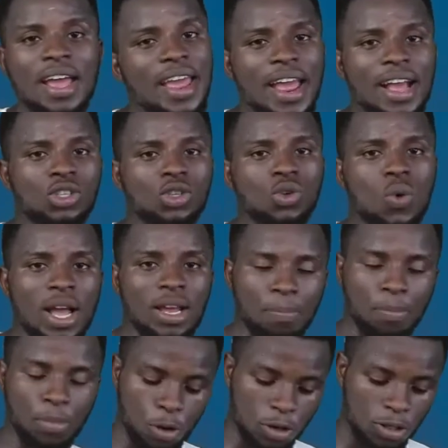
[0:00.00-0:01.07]
ax
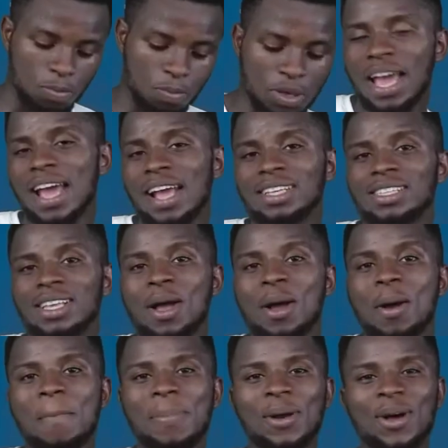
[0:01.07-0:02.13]
squared plus bx
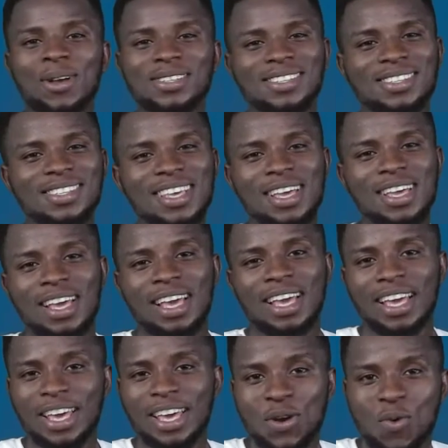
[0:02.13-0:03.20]
plus c
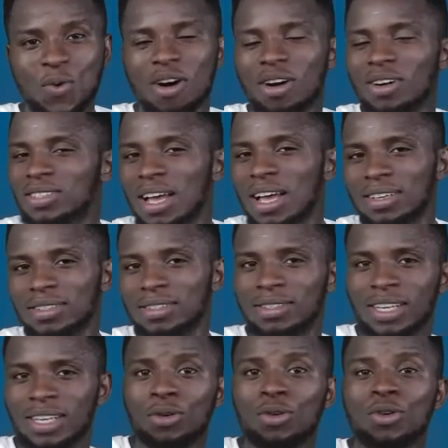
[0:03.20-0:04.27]
equals
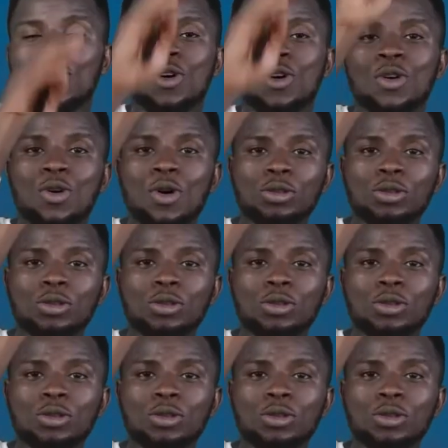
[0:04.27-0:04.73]
0.